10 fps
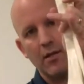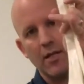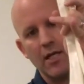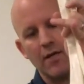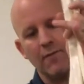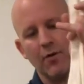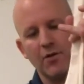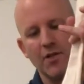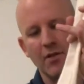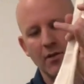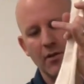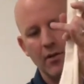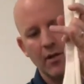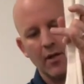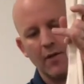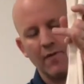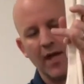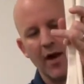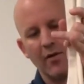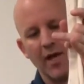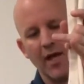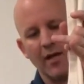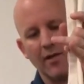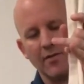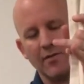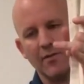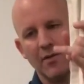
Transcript: eversion of the calcaneus.